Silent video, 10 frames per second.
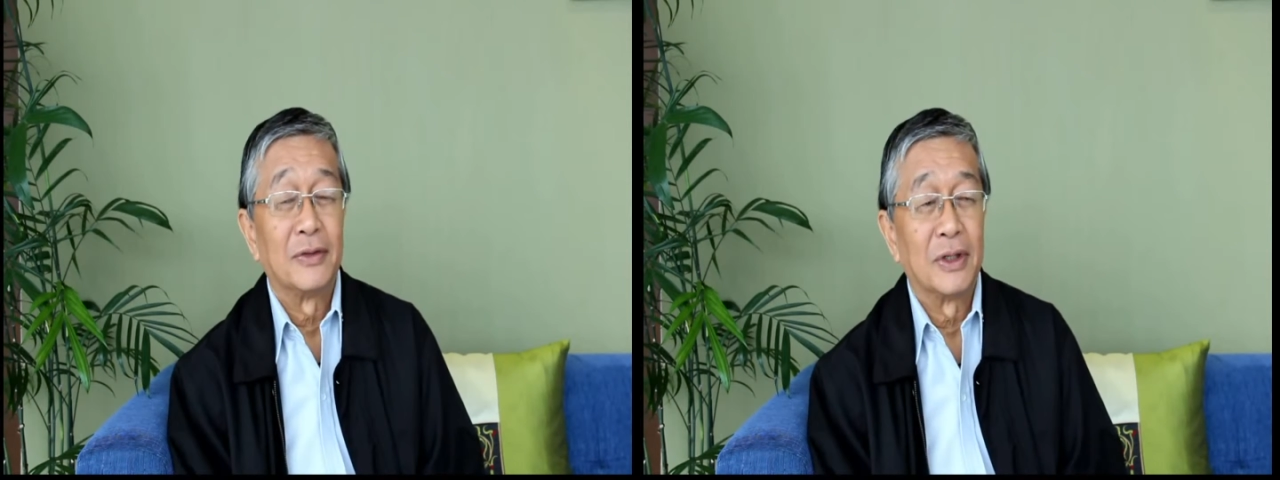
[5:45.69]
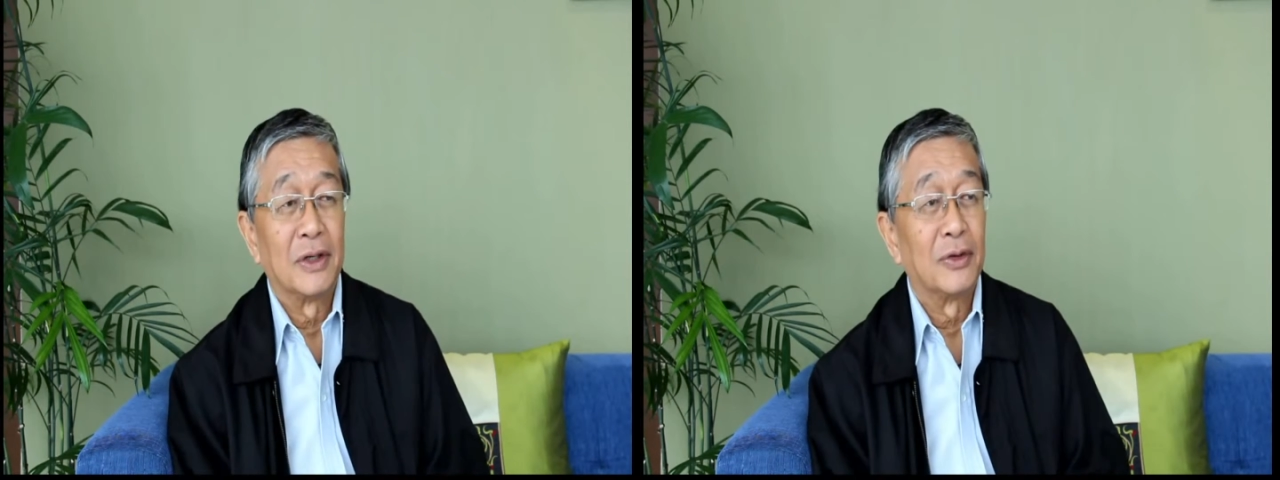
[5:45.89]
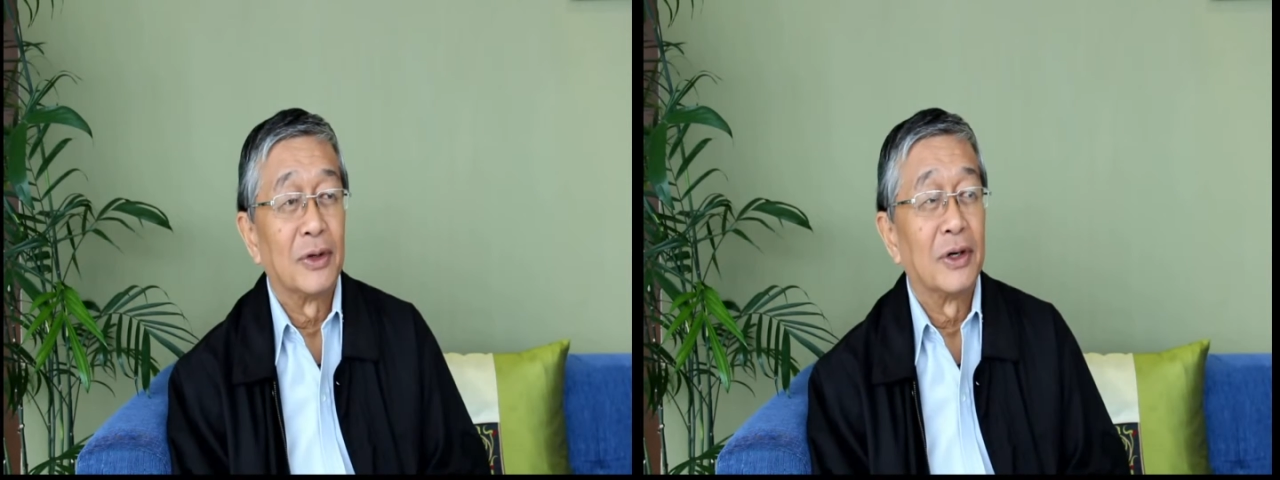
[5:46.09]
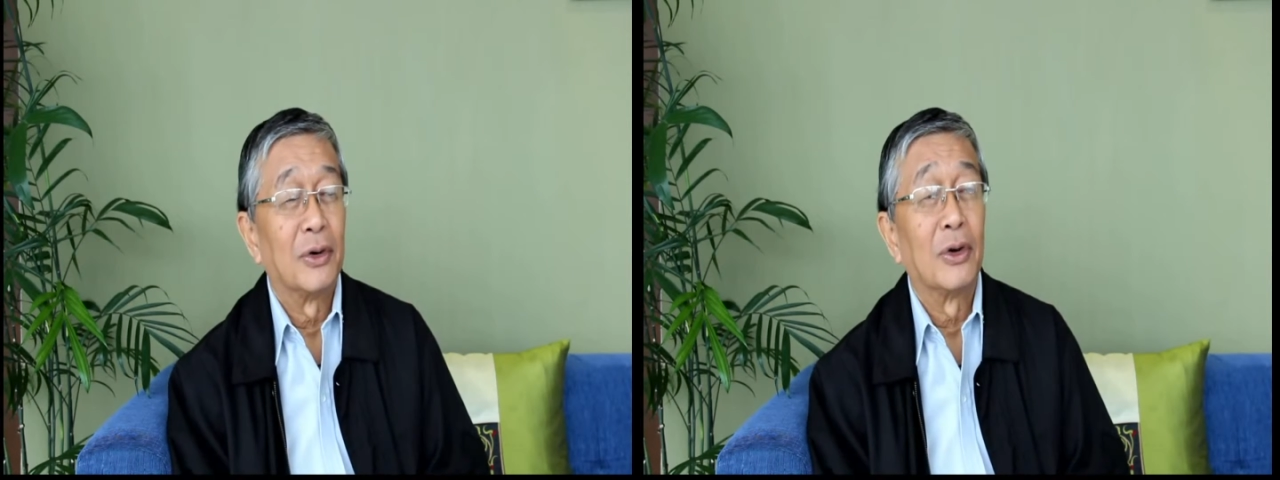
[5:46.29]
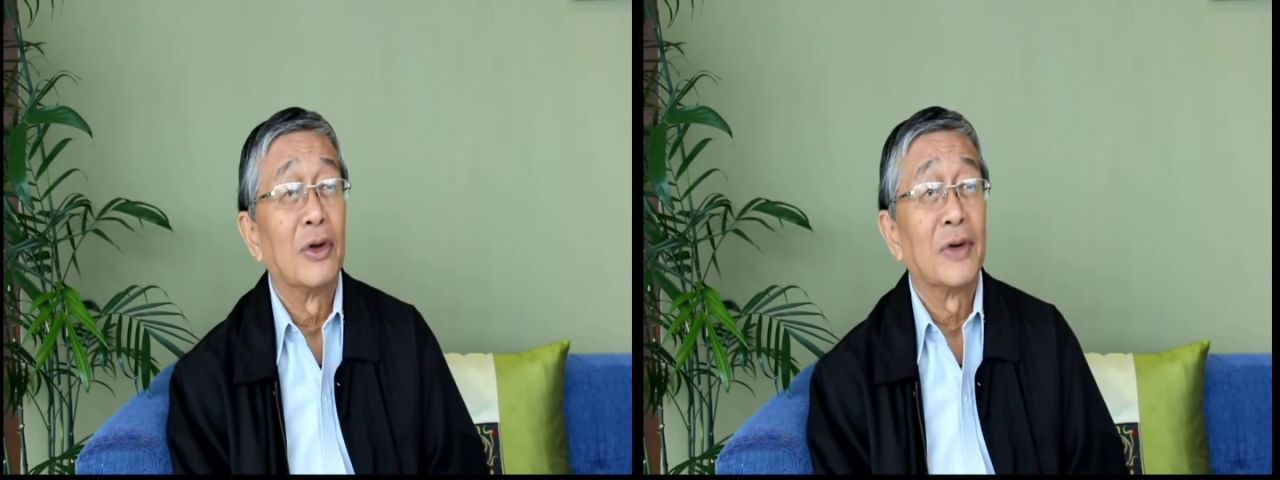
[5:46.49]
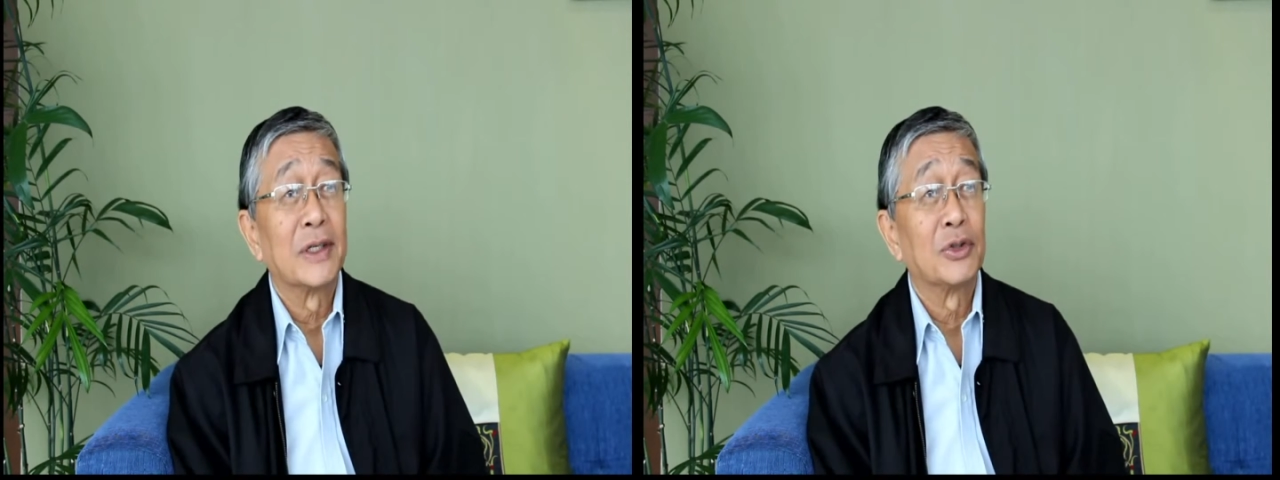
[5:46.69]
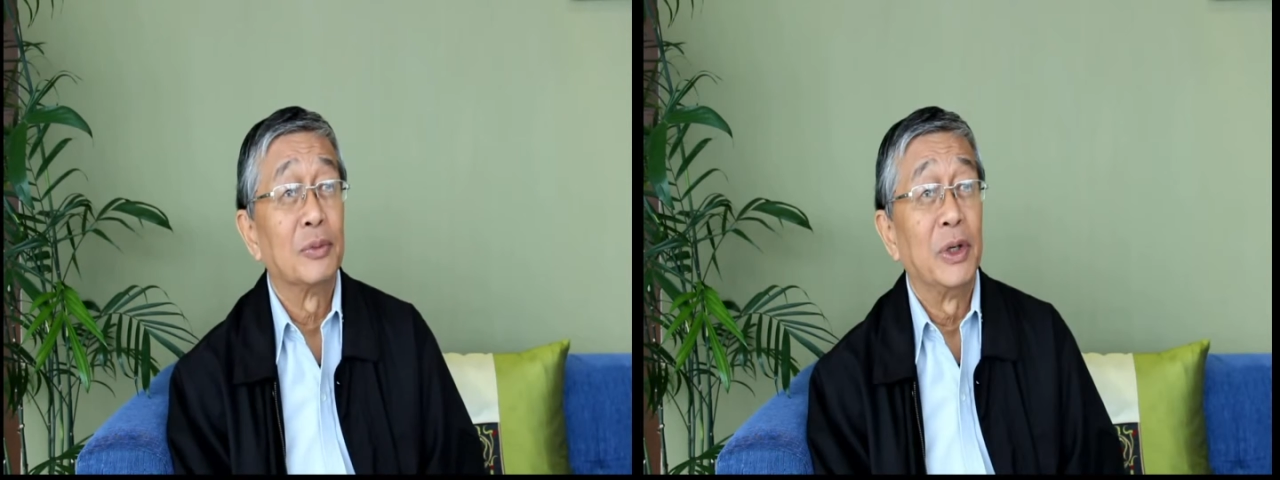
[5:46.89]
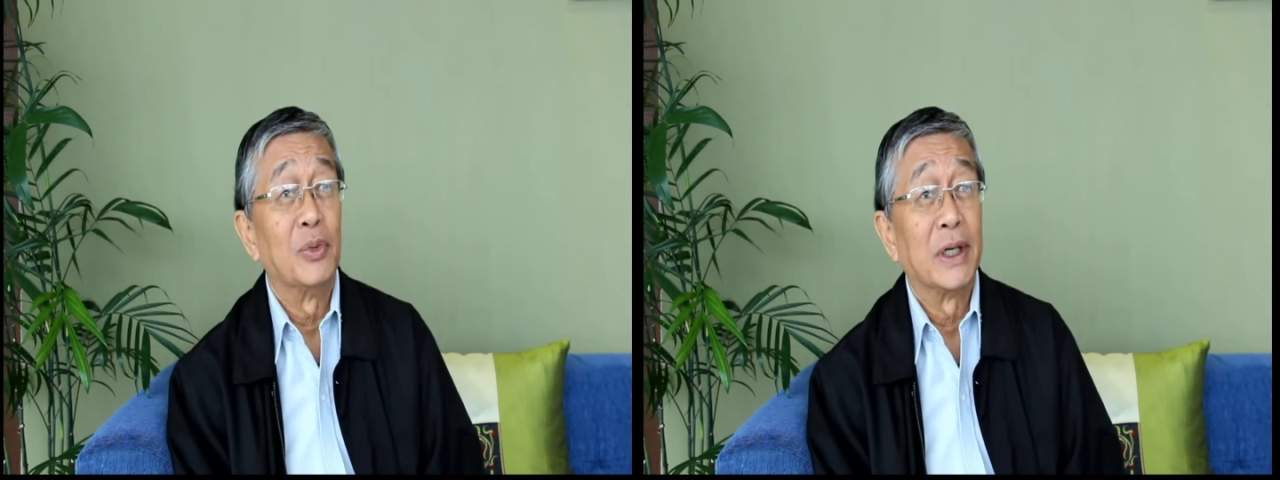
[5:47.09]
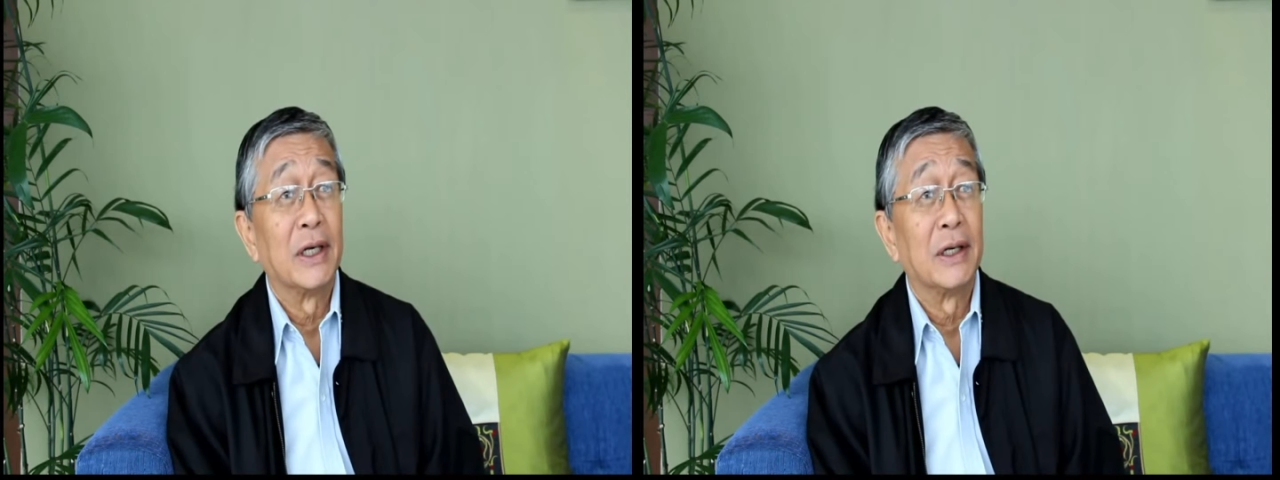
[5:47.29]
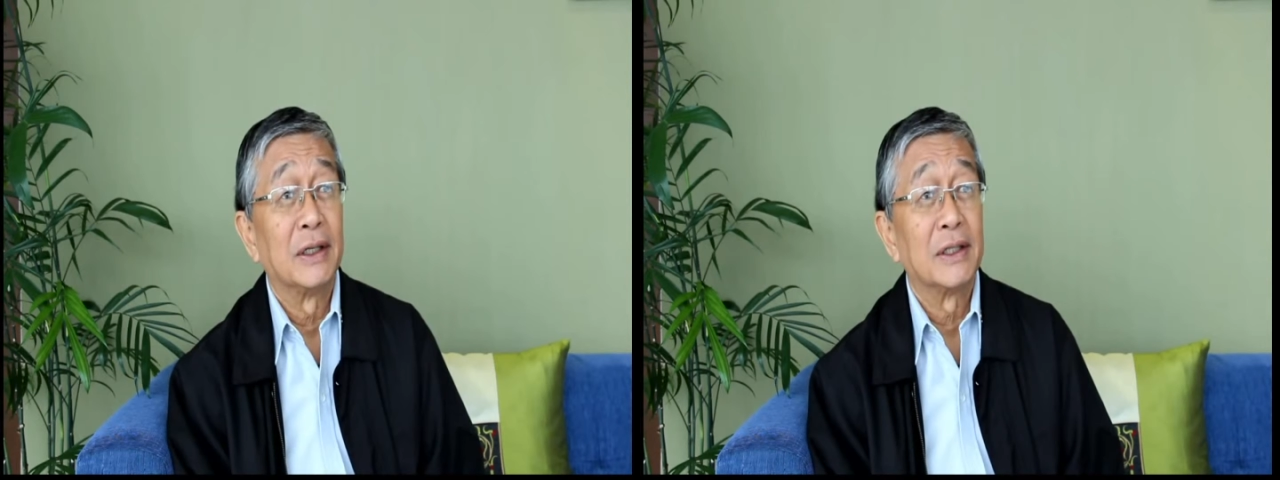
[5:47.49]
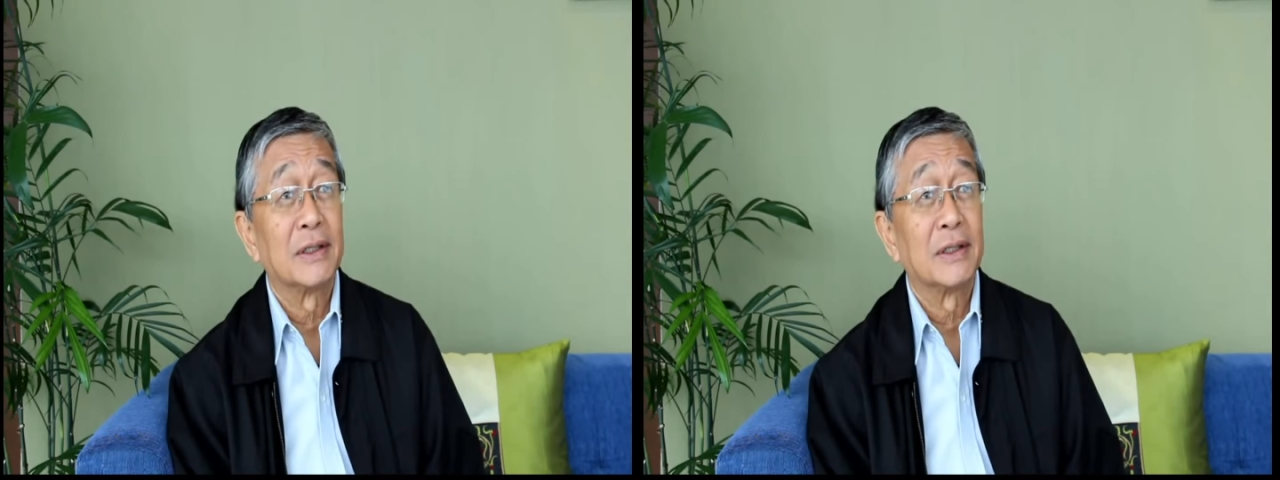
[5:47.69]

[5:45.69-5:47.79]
for, for all of us to be one,